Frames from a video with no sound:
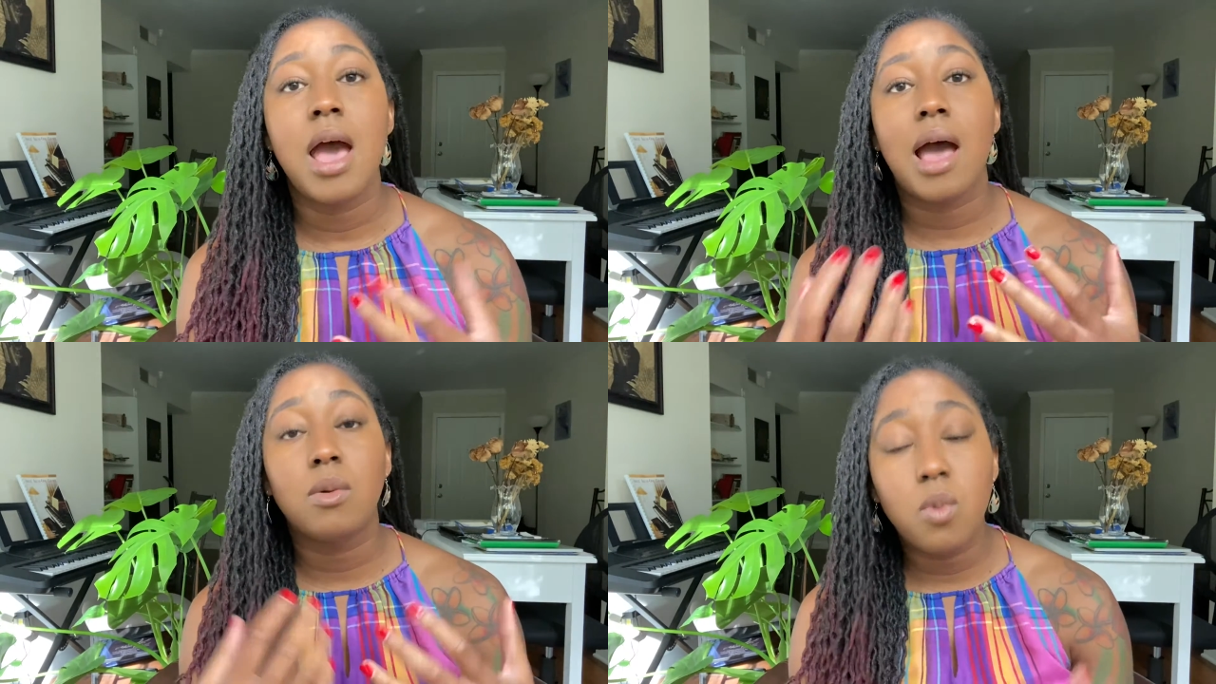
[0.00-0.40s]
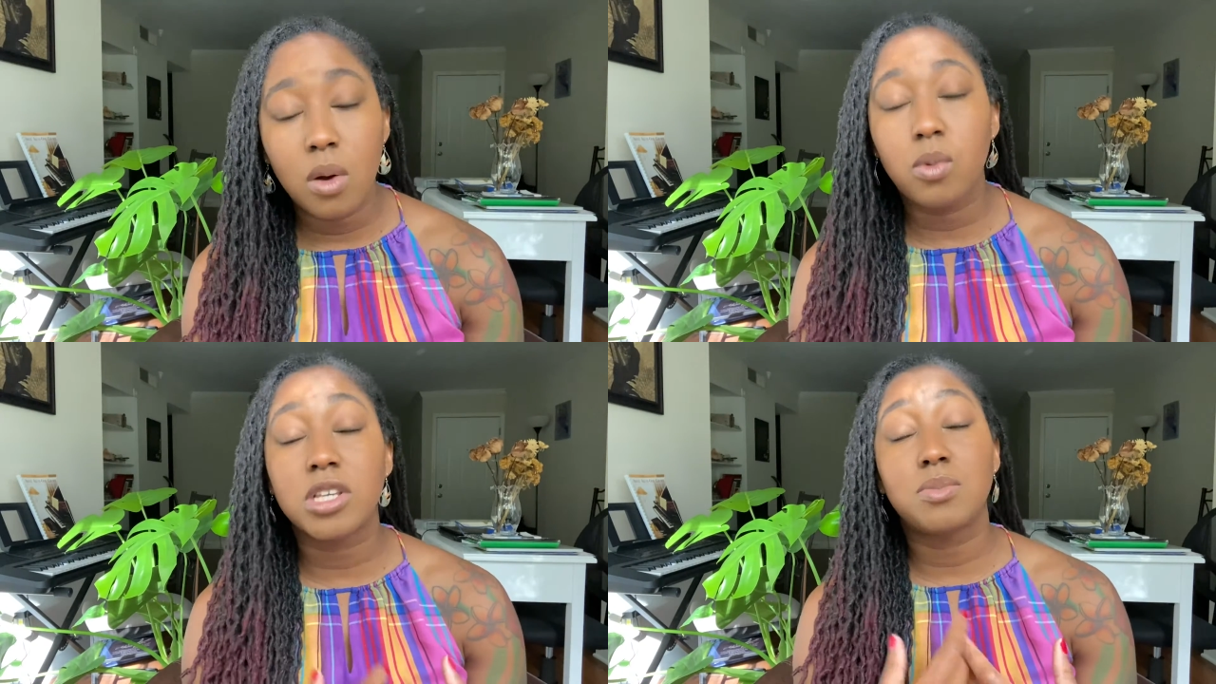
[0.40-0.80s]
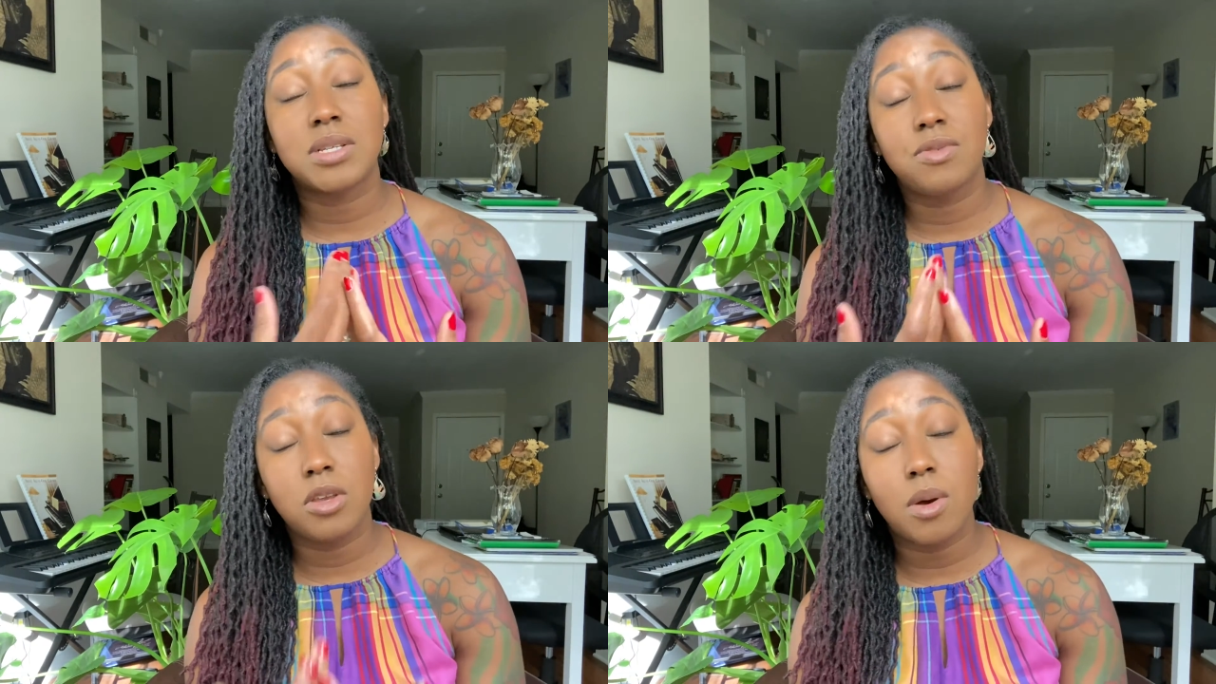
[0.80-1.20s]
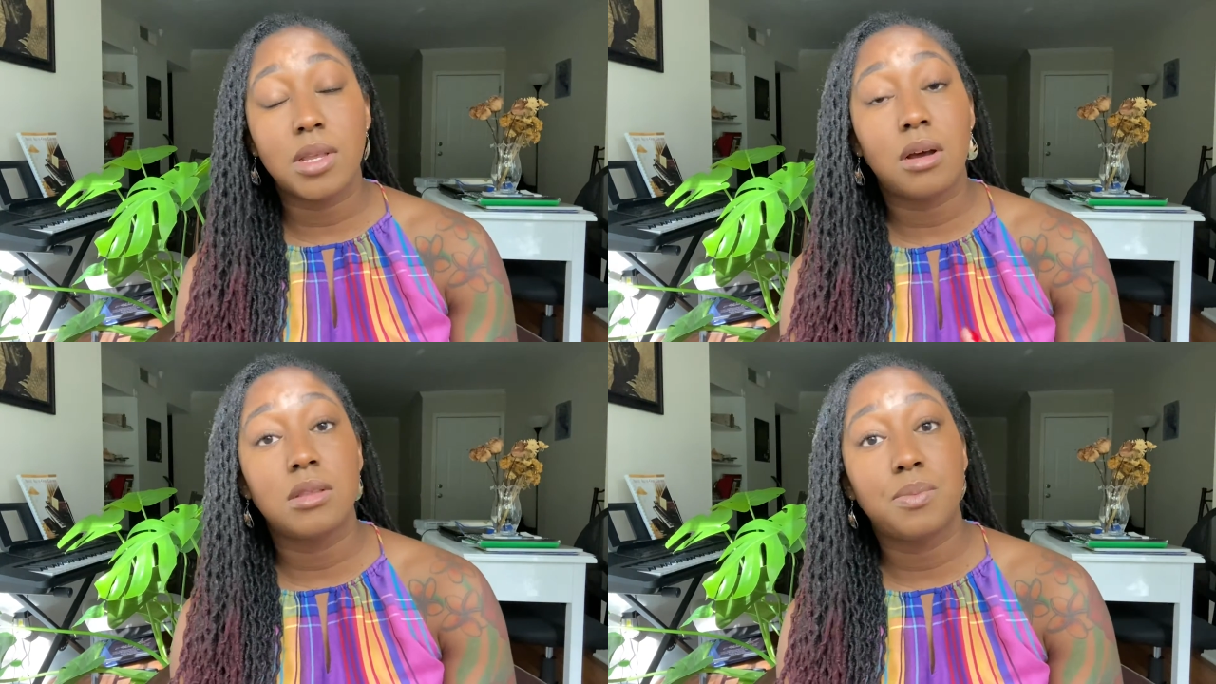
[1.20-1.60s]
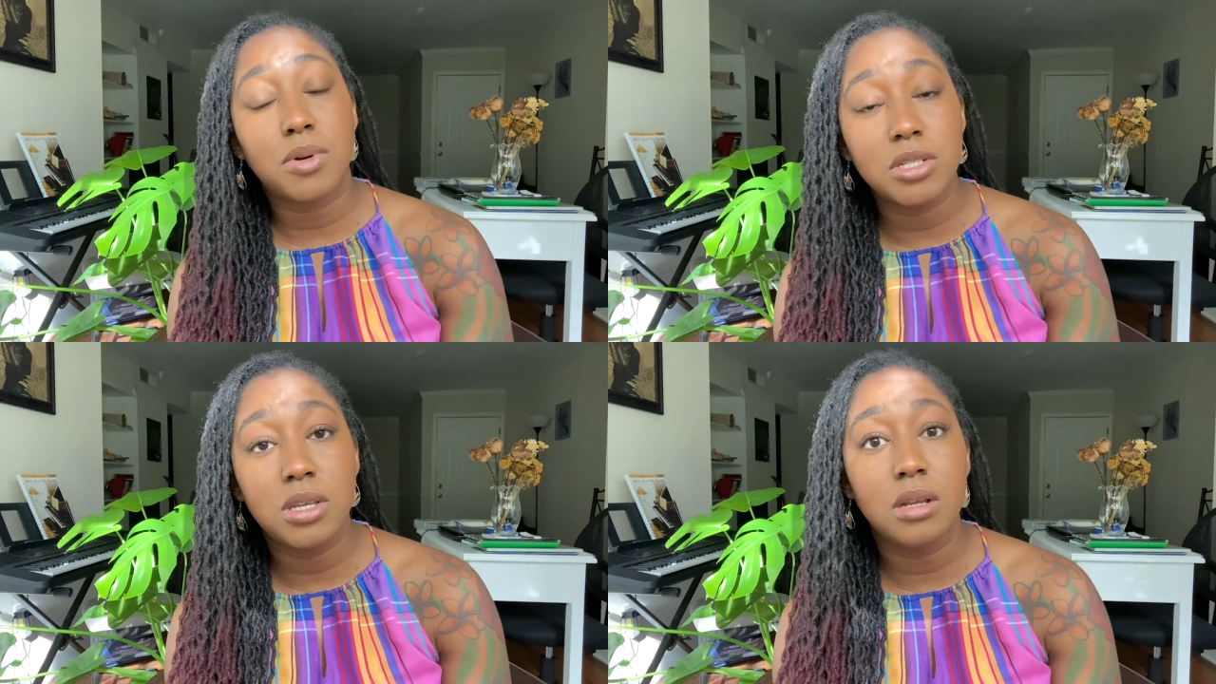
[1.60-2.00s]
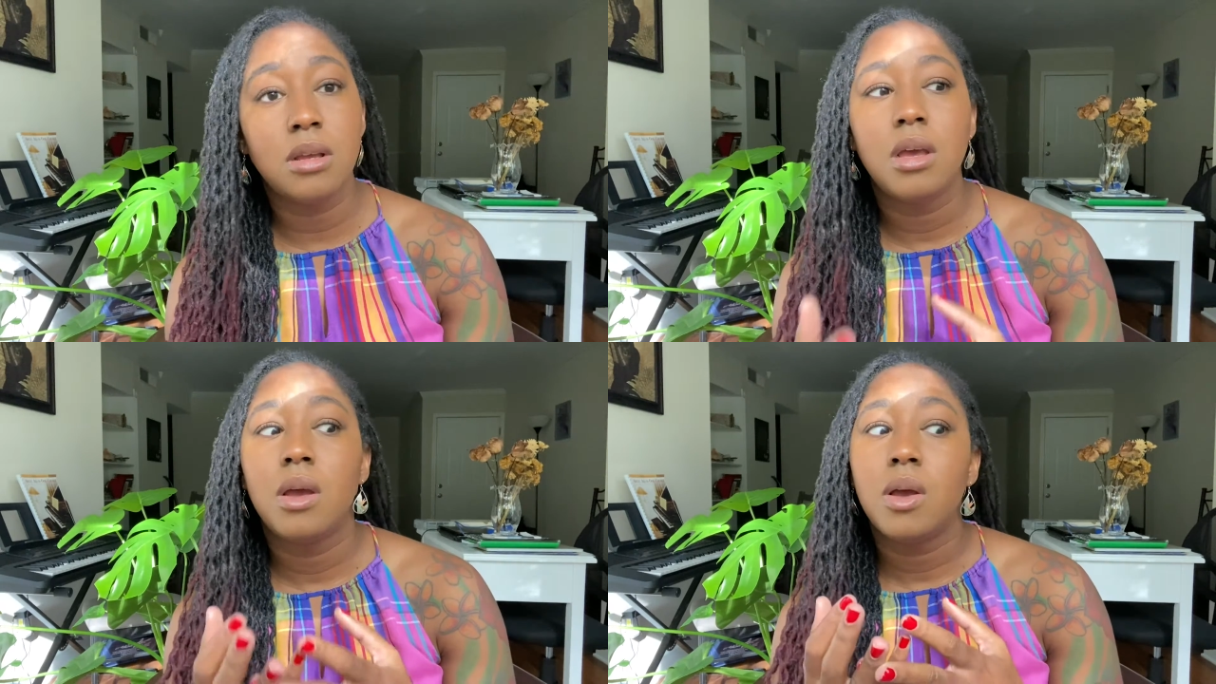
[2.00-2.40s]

And what works best for you and that other person